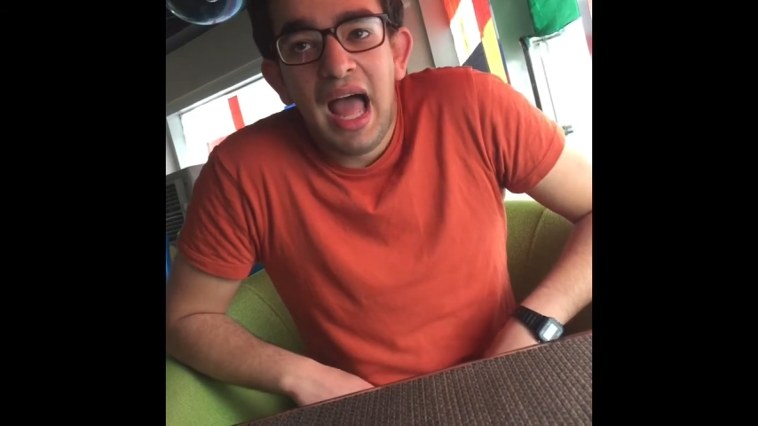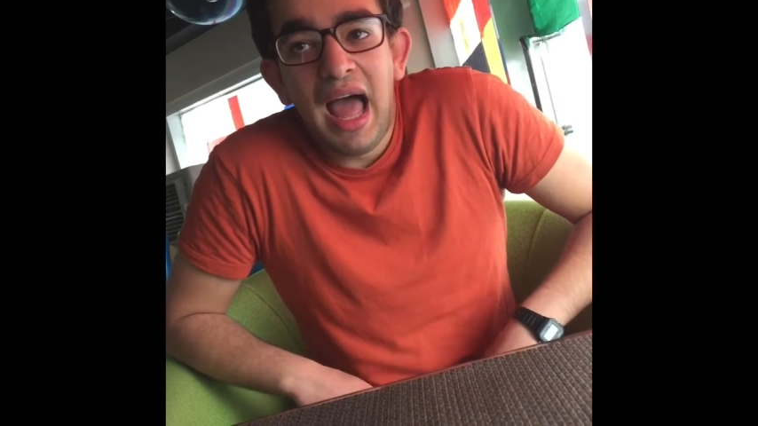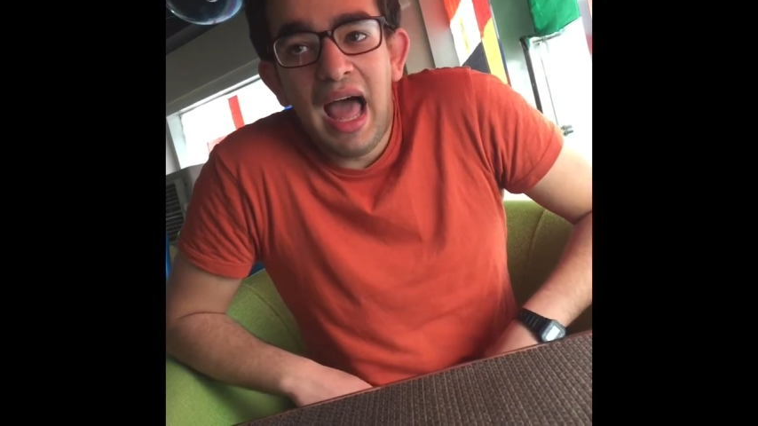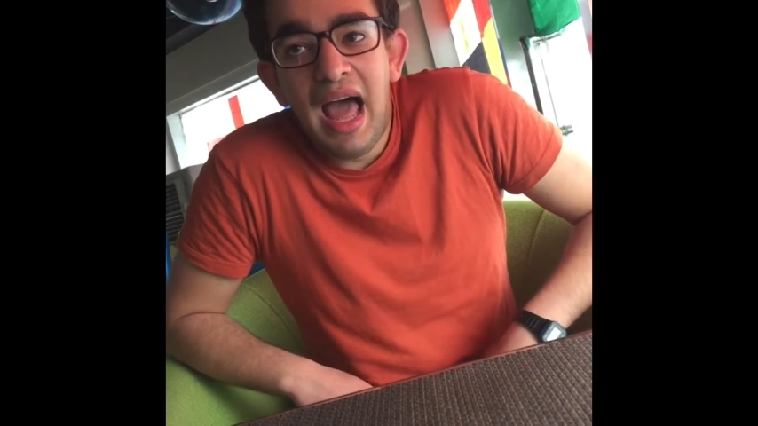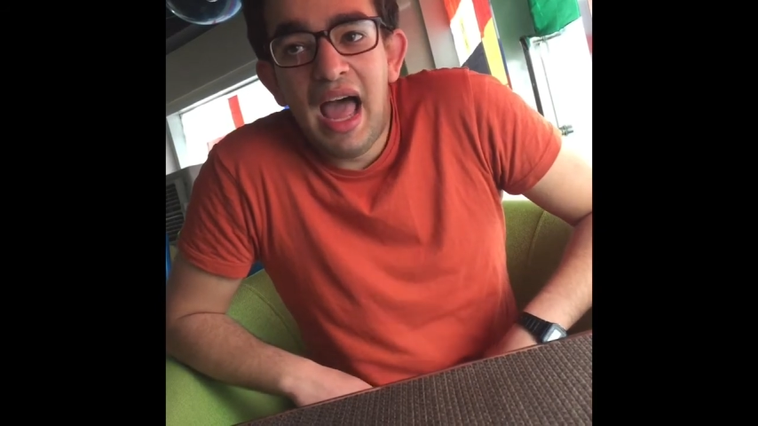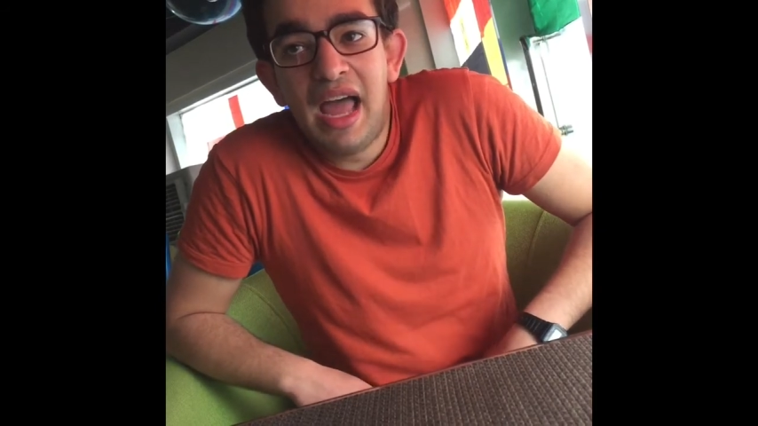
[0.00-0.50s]

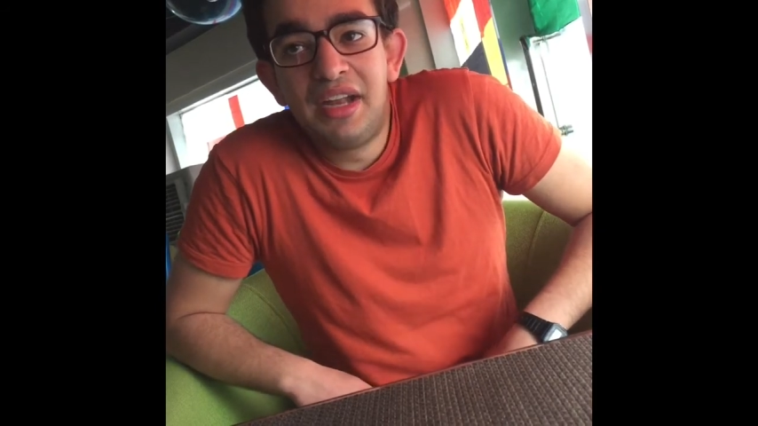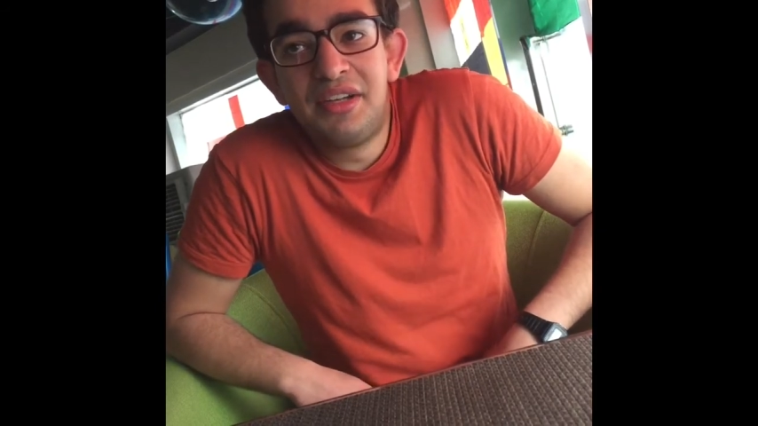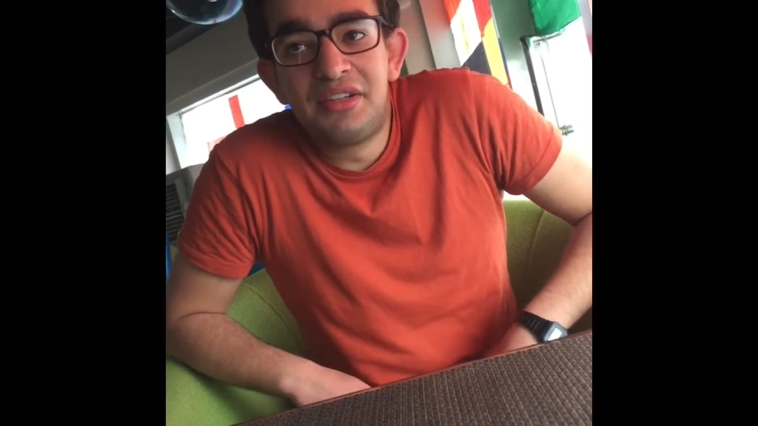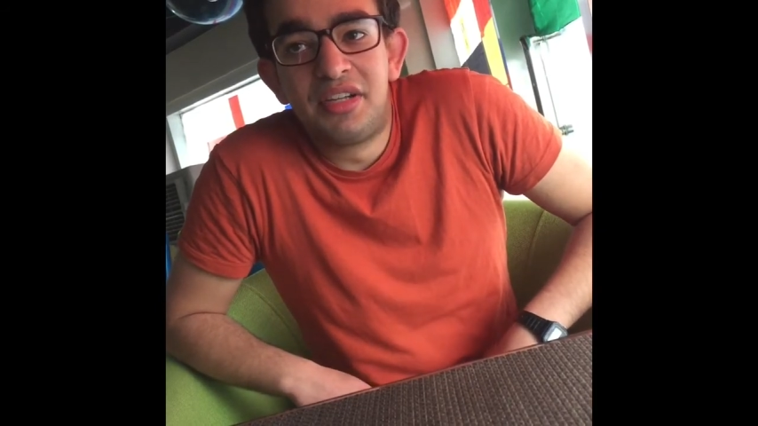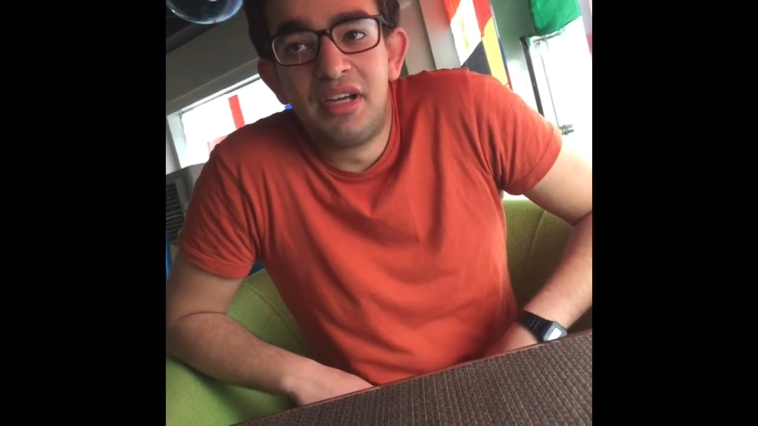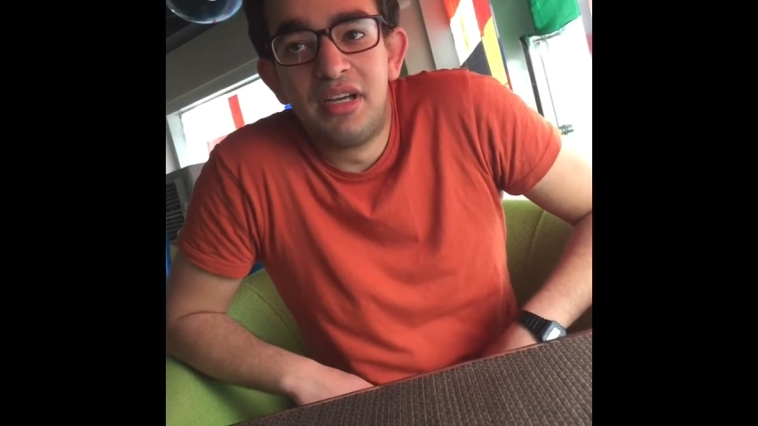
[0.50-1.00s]

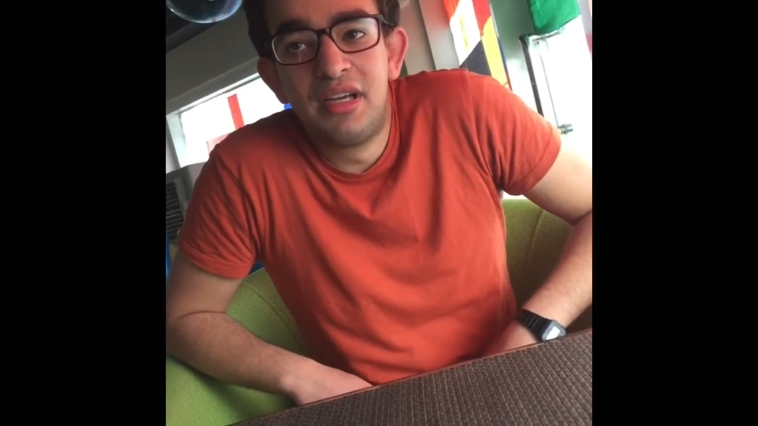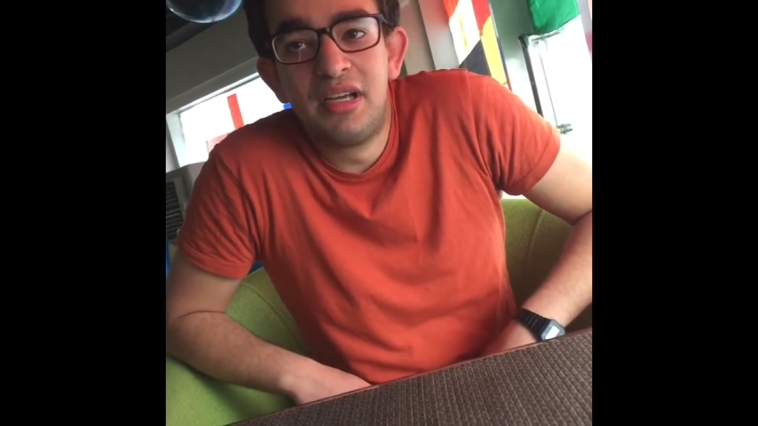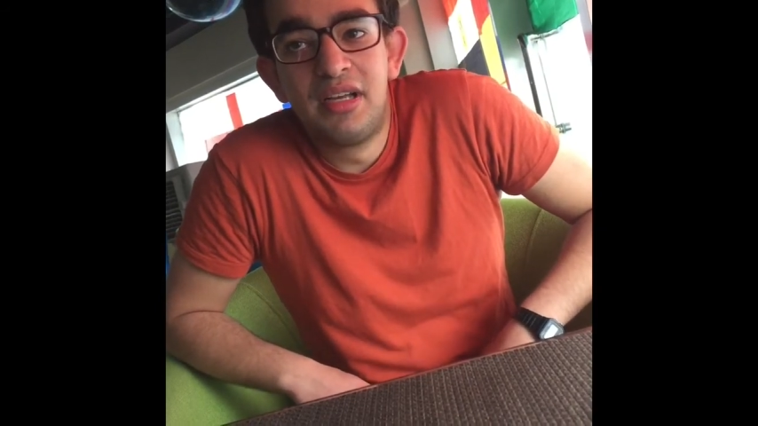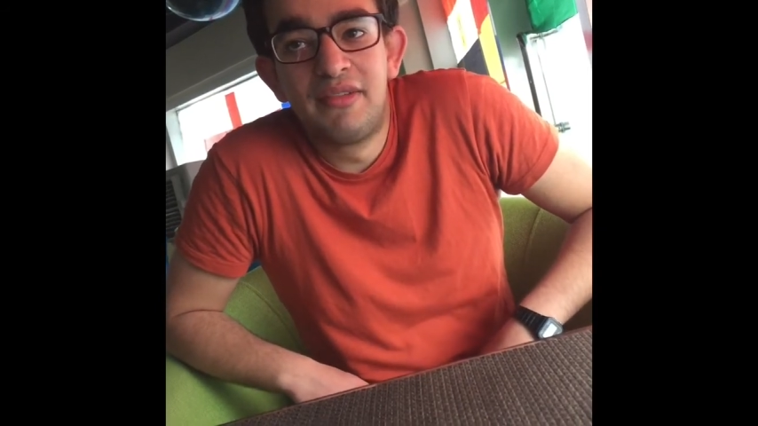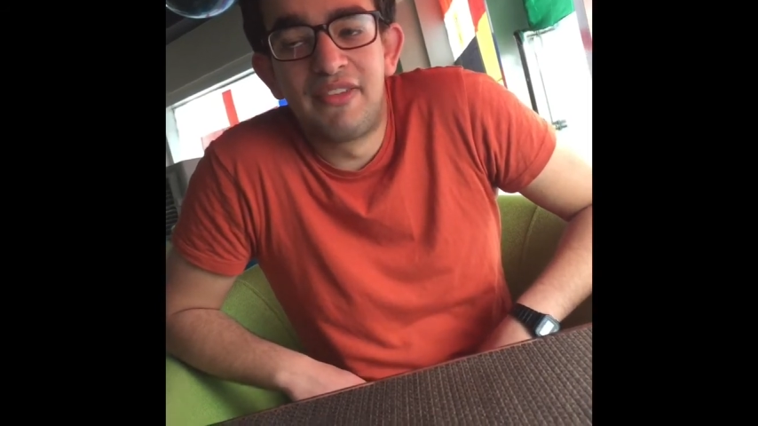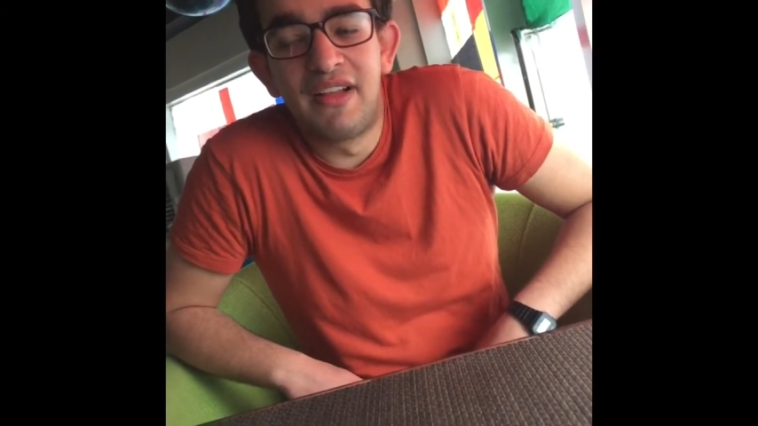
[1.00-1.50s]
and
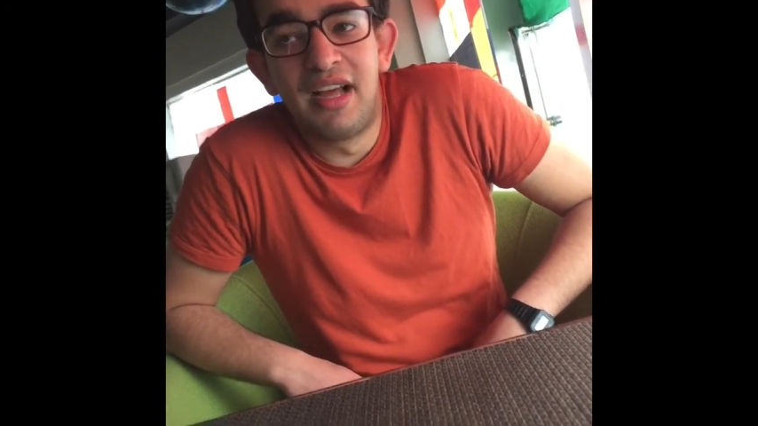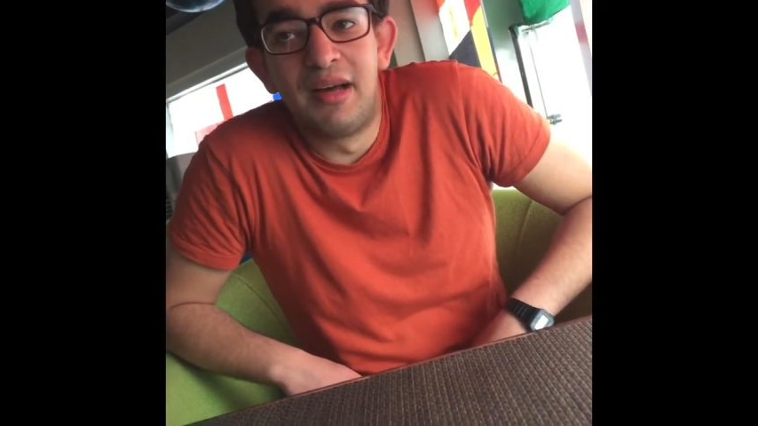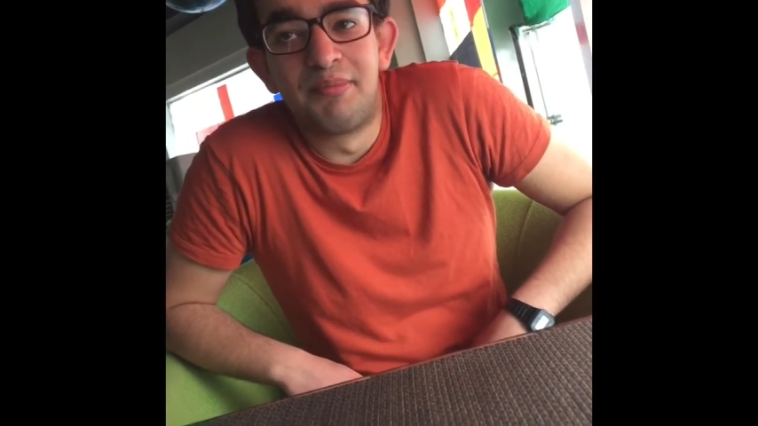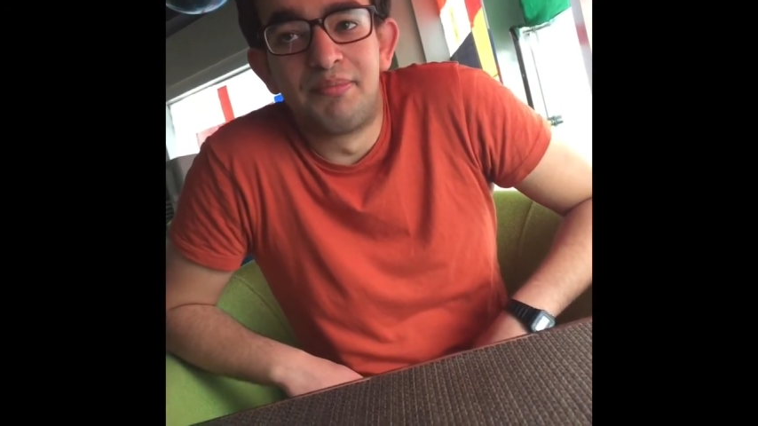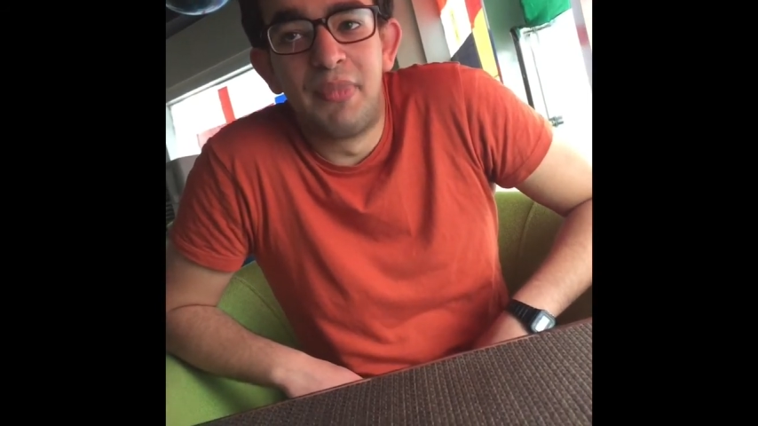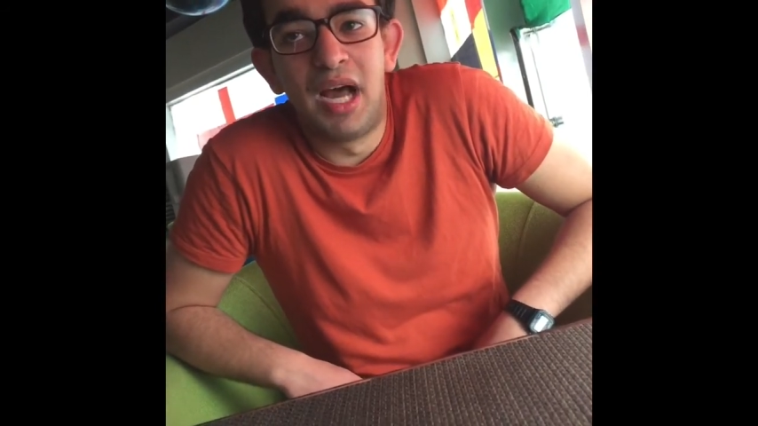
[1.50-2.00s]

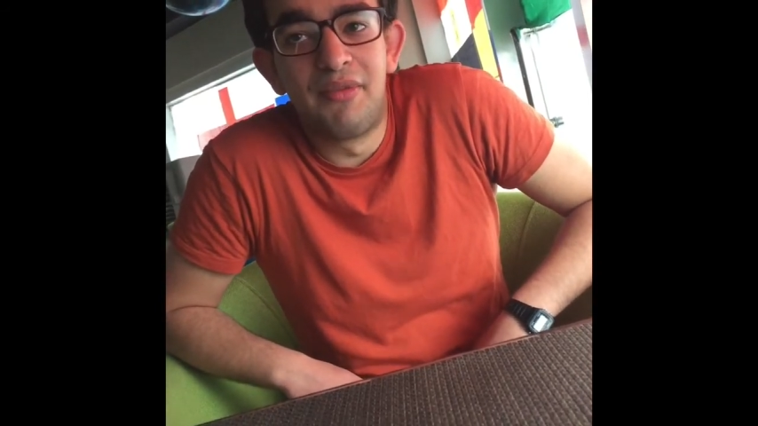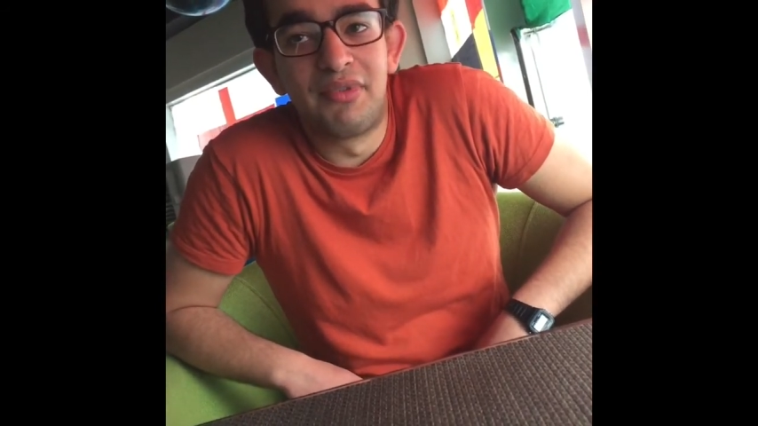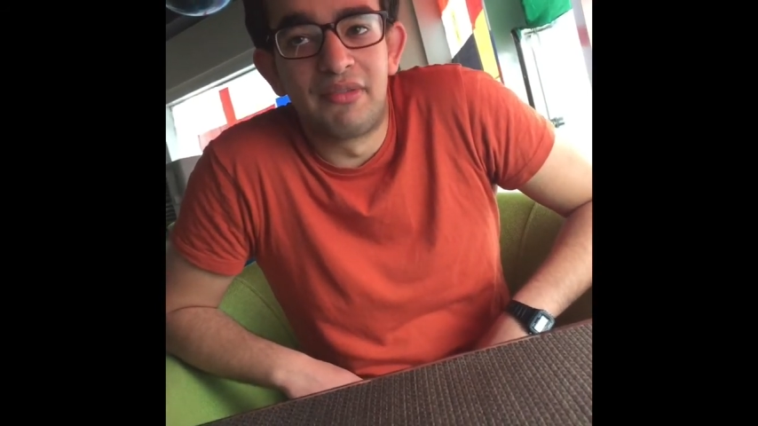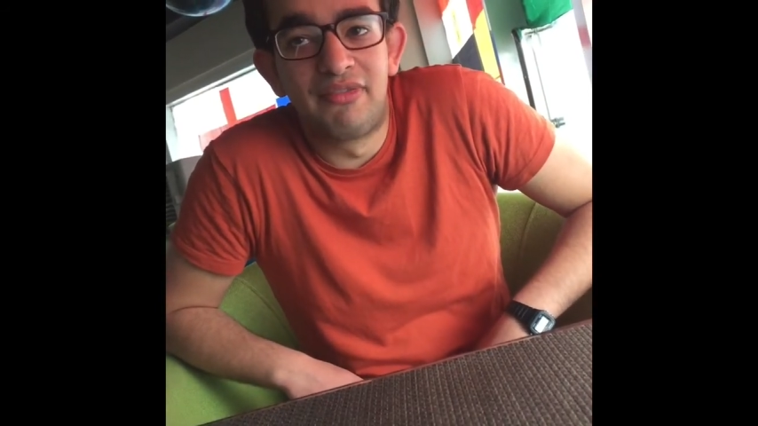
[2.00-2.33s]
having